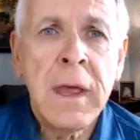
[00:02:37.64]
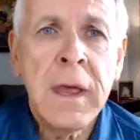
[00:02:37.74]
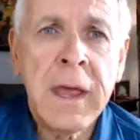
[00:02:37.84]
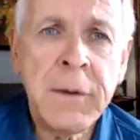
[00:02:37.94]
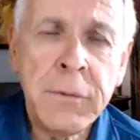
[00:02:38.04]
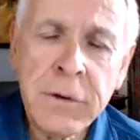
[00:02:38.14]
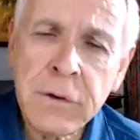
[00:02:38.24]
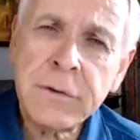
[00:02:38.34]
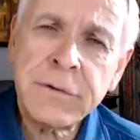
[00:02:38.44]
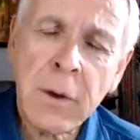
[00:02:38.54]
And
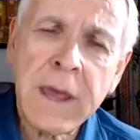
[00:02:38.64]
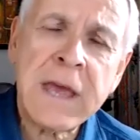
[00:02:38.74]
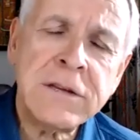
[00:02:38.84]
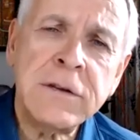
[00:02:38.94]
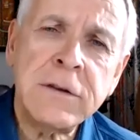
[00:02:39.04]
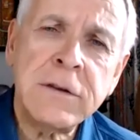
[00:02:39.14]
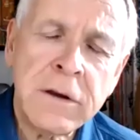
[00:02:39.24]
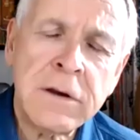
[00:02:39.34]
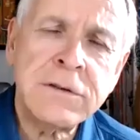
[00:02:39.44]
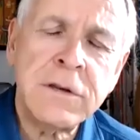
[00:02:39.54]
so I ask you to
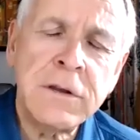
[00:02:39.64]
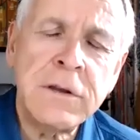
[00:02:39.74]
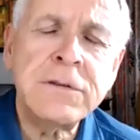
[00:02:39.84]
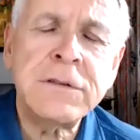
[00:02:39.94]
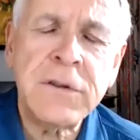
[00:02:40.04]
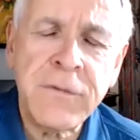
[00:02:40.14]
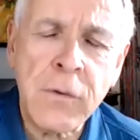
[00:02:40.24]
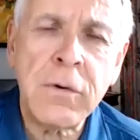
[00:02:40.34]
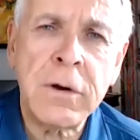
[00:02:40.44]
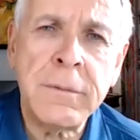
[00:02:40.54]
encourage you to use this
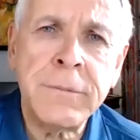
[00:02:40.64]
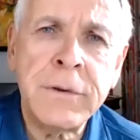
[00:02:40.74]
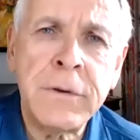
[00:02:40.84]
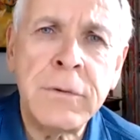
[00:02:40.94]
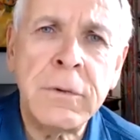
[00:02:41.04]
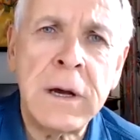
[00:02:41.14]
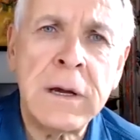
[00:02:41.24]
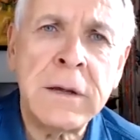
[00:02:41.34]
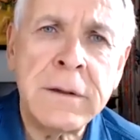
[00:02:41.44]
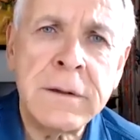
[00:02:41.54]
forum
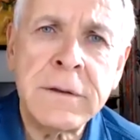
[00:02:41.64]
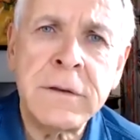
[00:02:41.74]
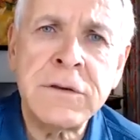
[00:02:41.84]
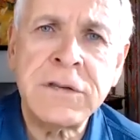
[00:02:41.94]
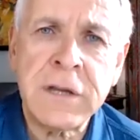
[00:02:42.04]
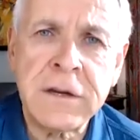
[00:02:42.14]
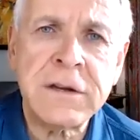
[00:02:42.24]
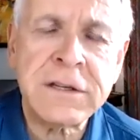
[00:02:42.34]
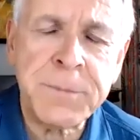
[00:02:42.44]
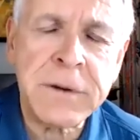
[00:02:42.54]
to share your
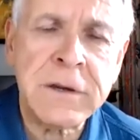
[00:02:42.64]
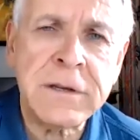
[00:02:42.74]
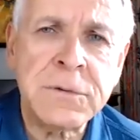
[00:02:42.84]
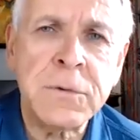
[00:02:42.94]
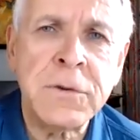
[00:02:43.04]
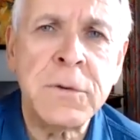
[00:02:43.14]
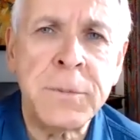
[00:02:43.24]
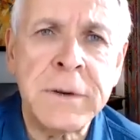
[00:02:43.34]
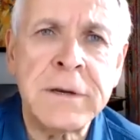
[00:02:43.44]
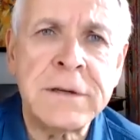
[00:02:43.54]
experience with your
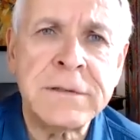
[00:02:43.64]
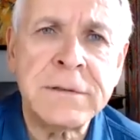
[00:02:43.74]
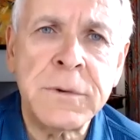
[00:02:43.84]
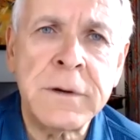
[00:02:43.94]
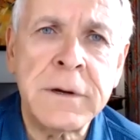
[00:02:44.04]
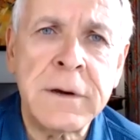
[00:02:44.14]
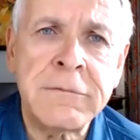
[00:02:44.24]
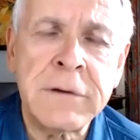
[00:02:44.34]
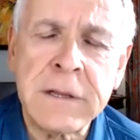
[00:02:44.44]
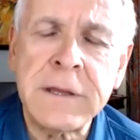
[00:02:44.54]
peers. We're
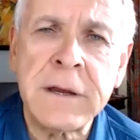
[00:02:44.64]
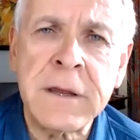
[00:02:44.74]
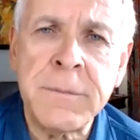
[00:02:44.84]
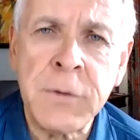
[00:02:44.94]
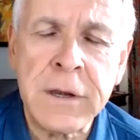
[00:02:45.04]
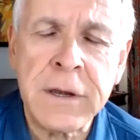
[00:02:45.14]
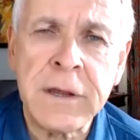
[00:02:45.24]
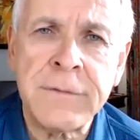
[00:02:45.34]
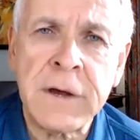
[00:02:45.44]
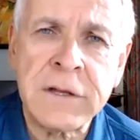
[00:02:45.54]
really a
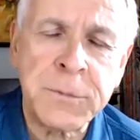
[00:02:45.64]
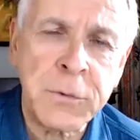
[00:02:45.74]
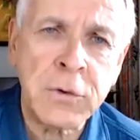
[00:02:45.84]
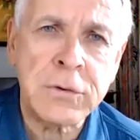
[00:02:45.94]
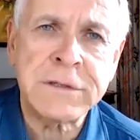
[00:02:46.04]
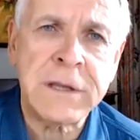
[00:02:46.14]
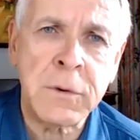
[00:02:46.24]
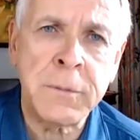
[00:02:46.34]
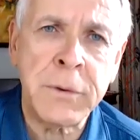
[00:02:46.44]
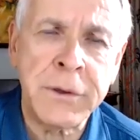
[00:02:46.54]
community of entrepreneurs that
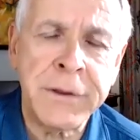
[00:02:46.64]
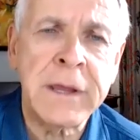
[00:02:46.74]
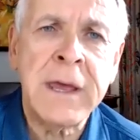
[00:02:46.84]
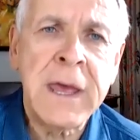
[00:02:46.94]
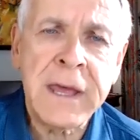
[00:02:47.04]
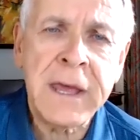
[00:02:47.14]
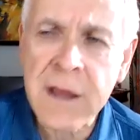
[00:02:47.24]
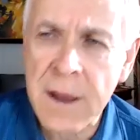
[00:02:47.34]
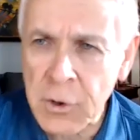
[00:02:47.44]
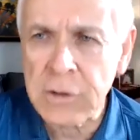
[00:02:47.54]
we're building. And
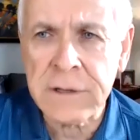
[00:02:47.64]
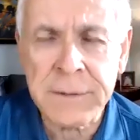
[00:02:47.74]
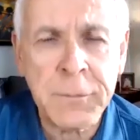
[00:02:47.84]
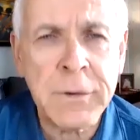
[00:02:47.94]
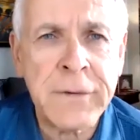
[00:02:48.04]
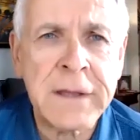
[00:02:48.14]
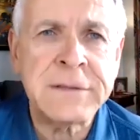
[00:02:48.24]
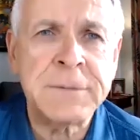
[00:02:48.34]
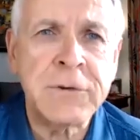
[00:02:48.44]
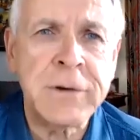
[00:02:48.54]
come early. We've had
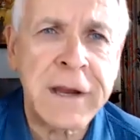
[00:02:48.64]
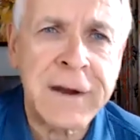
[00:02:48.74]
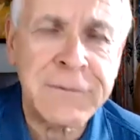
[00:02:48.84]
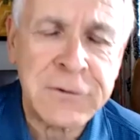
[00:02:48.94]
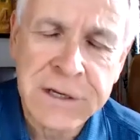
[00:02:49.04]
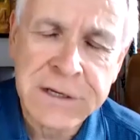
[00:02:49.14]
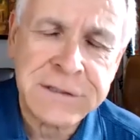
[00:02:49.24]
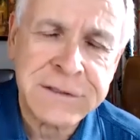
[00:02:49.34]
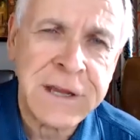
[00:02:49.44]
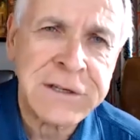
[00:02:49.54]
some great
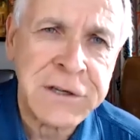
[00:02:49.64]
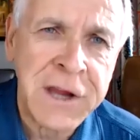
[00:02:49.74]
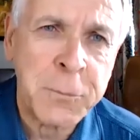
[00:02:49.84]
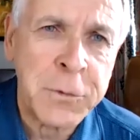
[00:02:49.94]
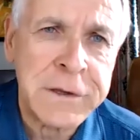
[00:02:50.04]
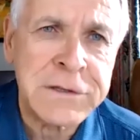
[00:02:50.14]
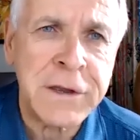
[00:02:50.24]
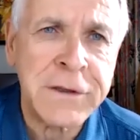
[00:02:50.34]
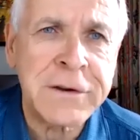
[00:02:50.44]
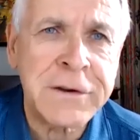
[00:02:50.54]
conversations catching up with each
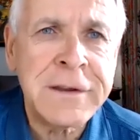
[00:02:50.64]
other.